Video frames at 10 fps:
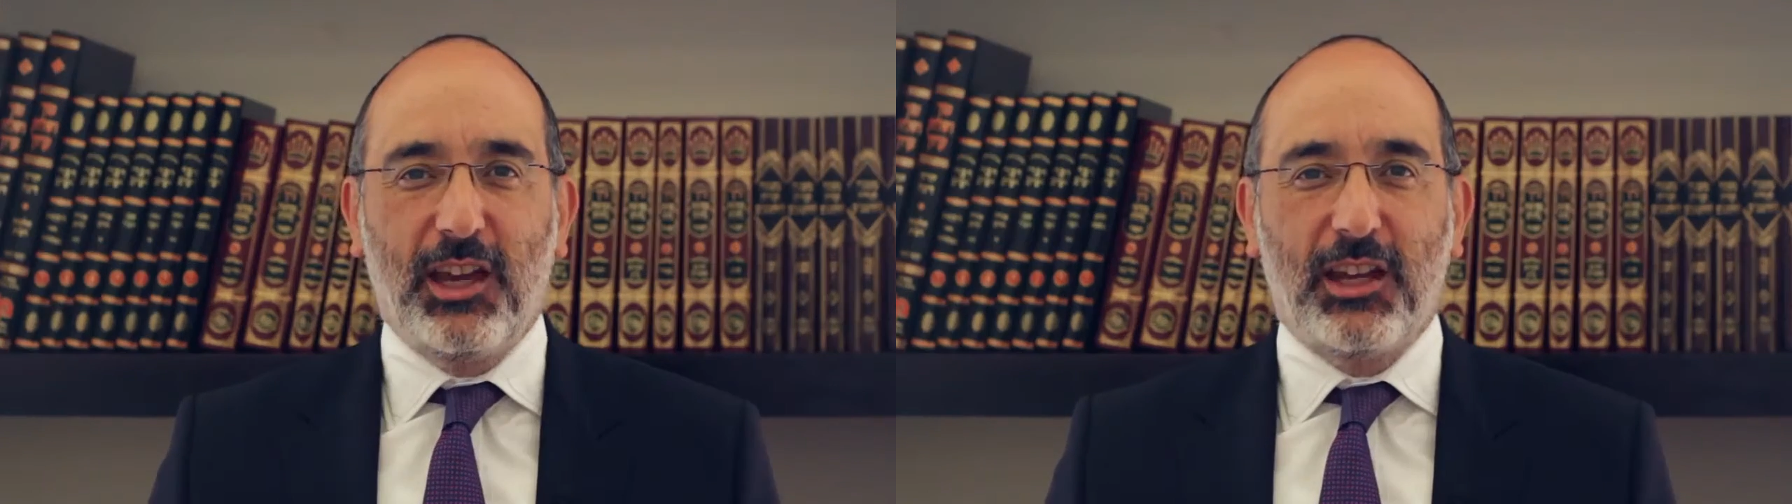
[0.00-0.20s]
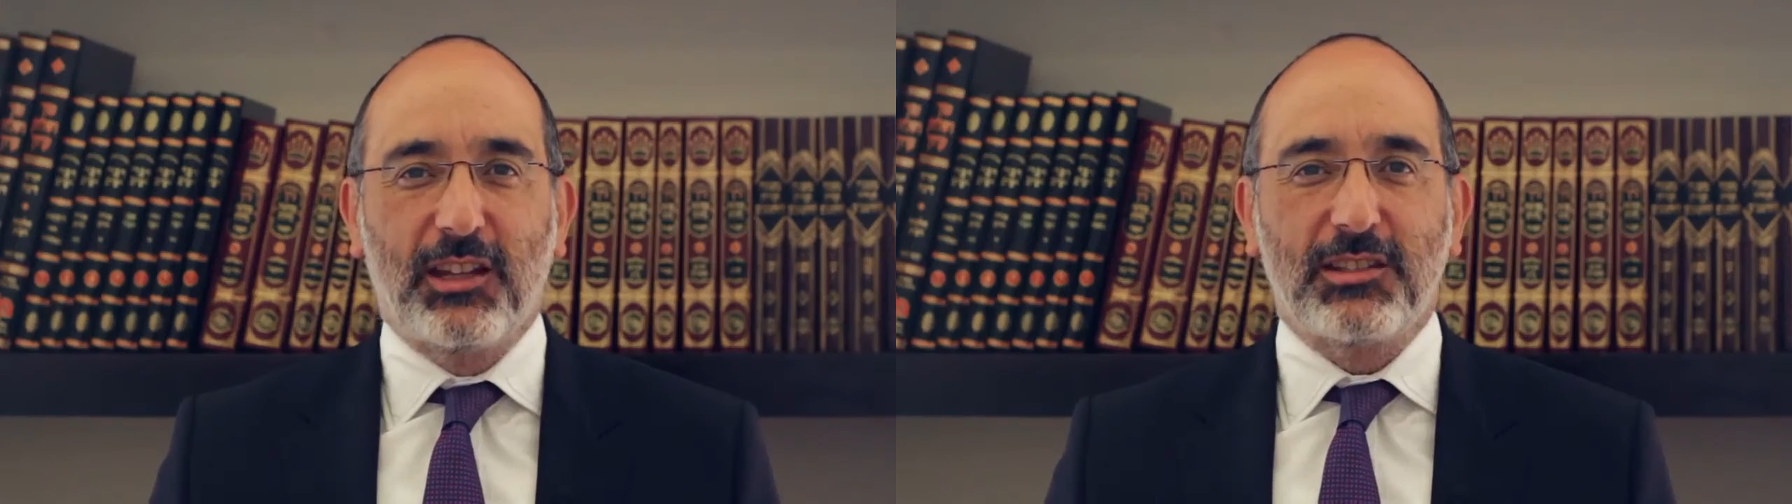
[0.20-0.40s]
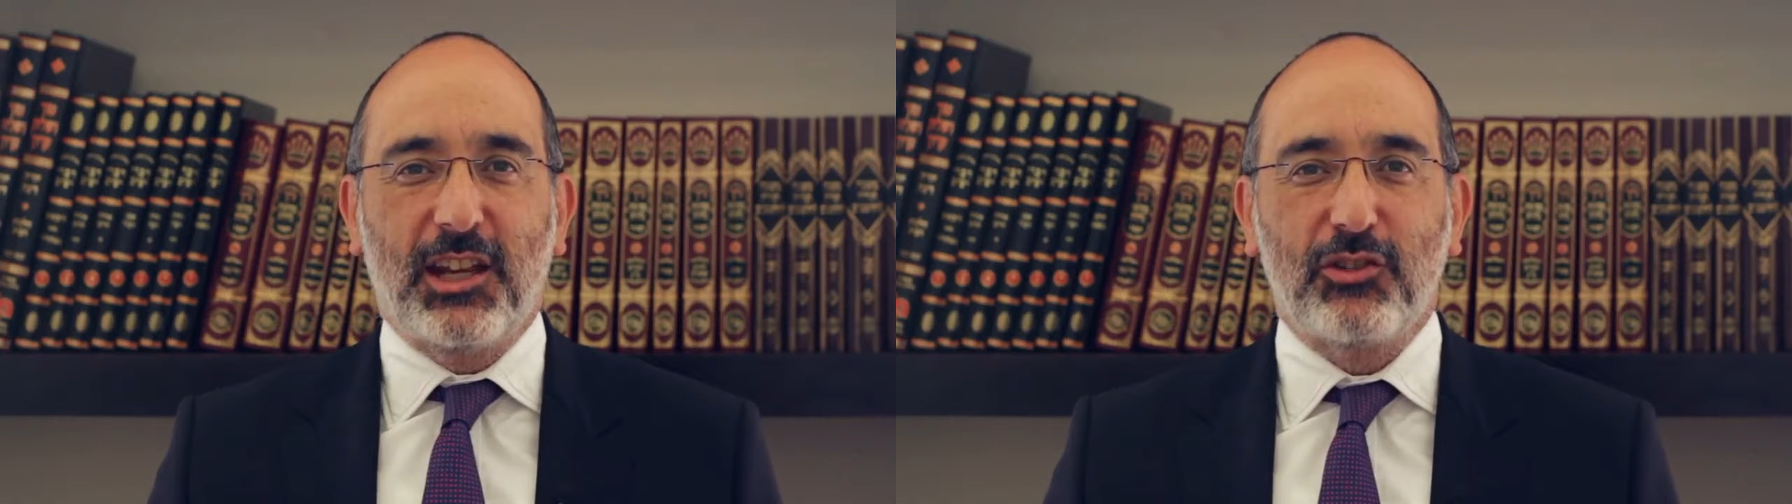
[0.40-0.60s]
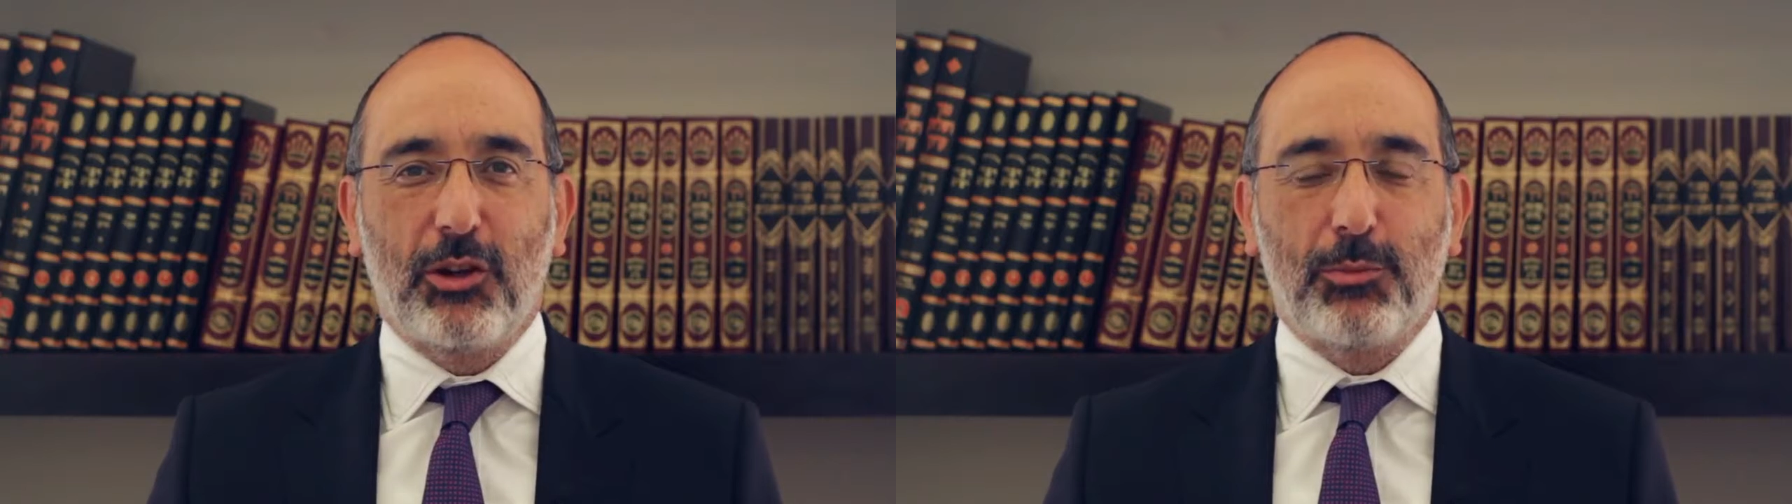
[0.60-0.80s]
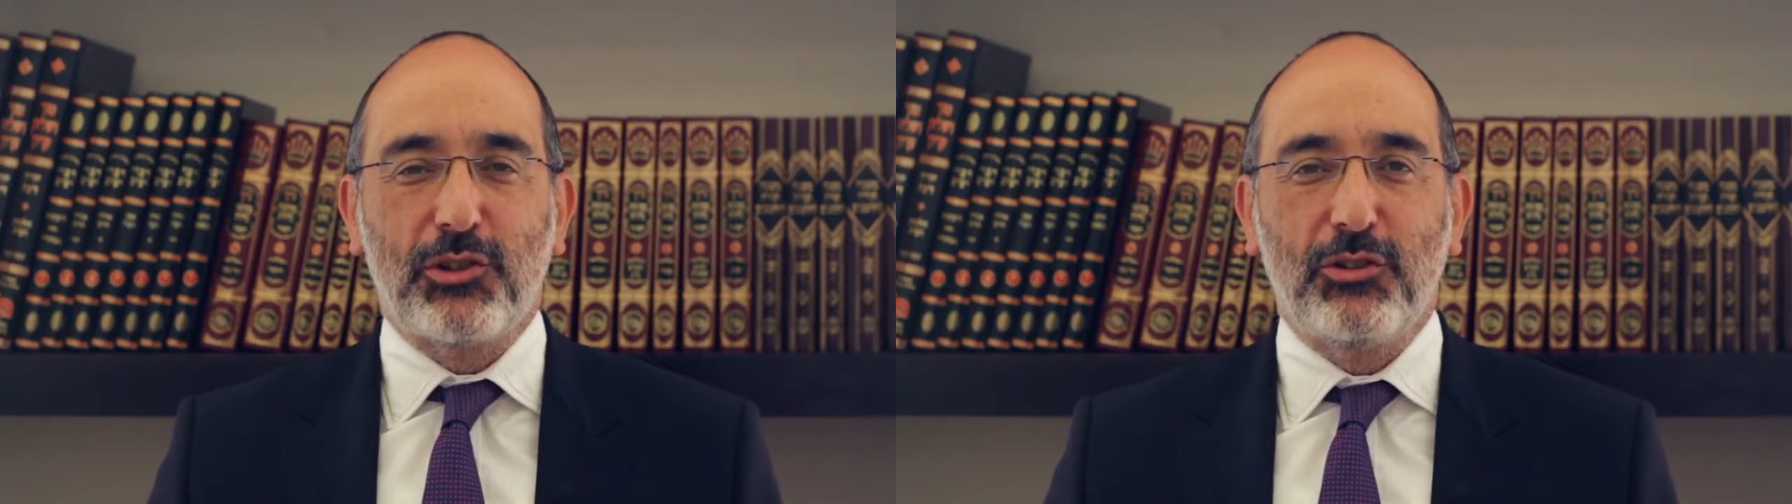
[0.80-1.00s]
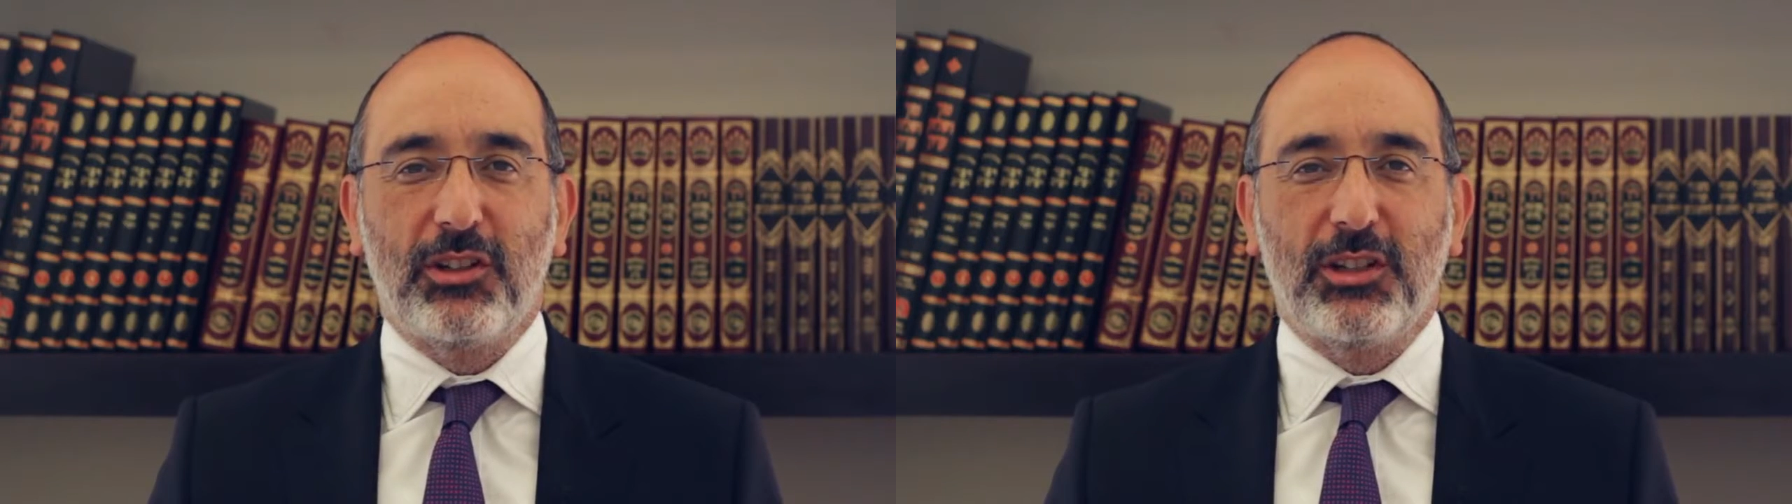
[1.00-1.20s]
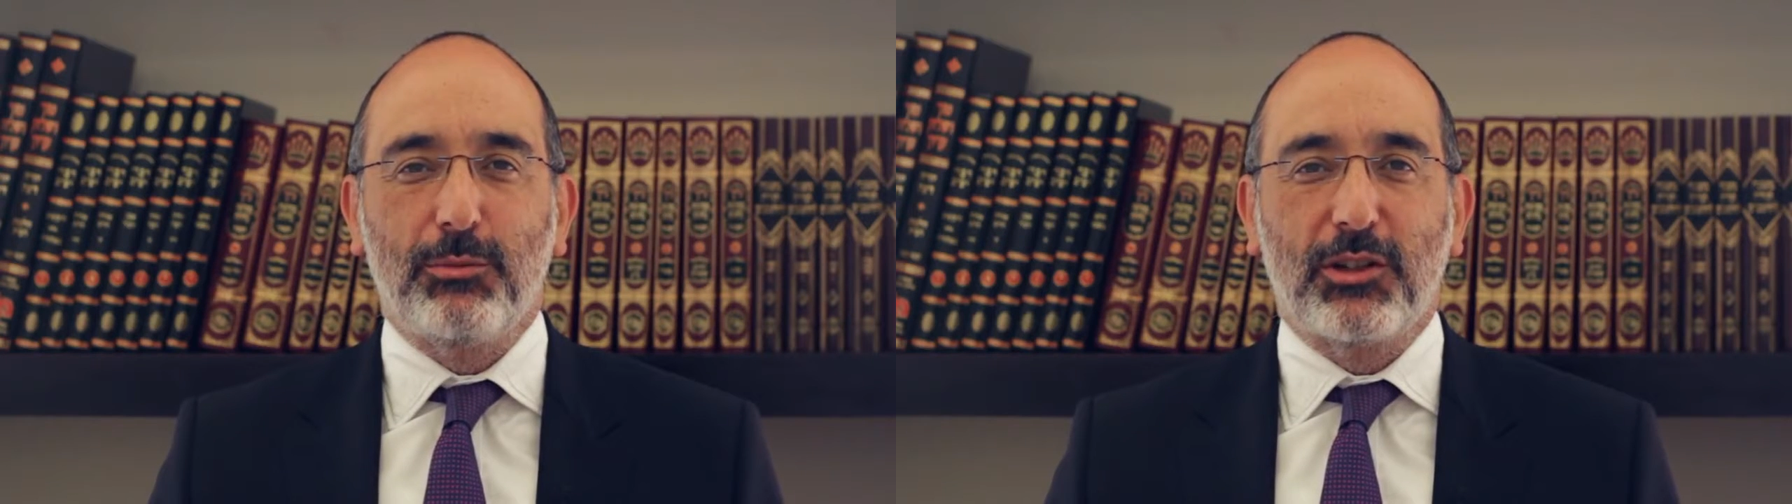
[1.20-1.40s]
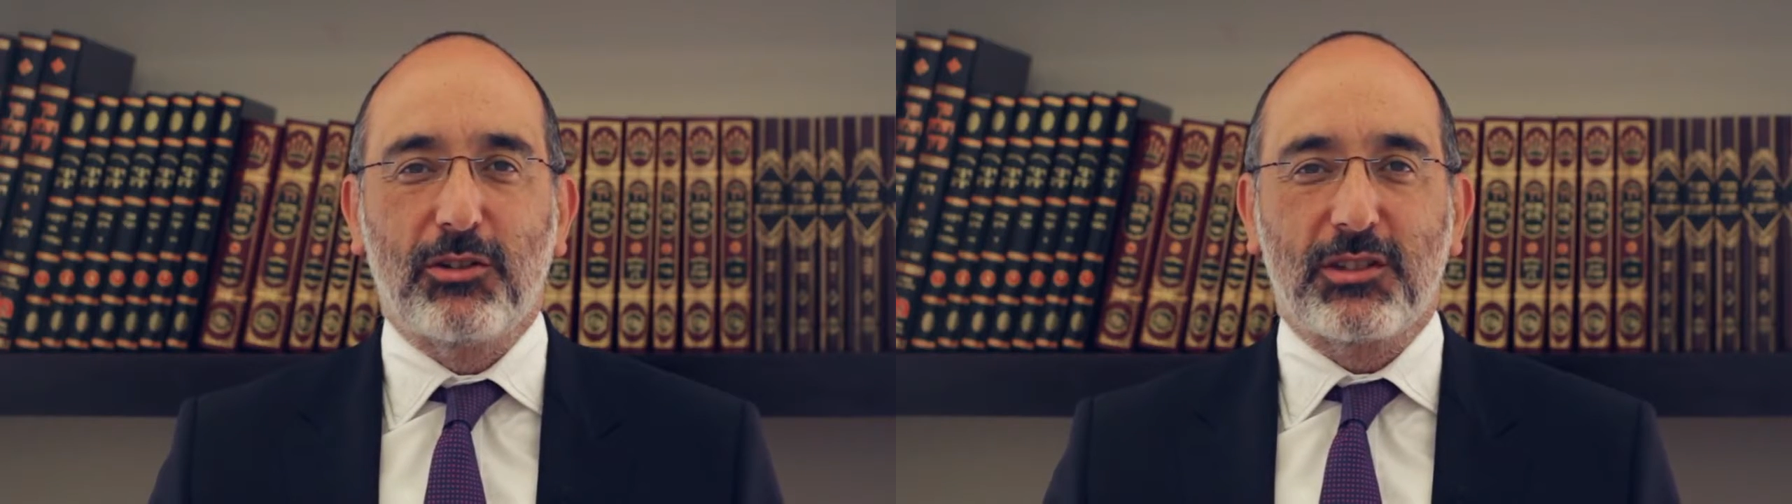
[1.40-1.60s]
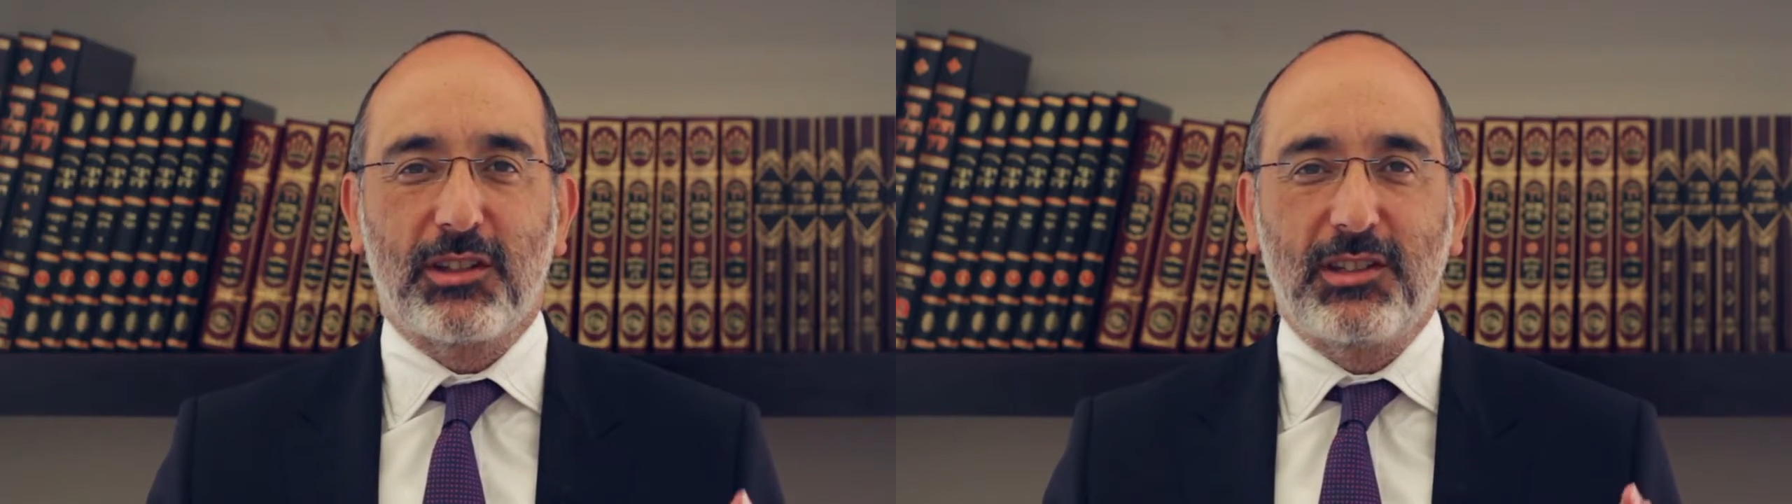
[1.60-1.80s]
And it's such an opportunity because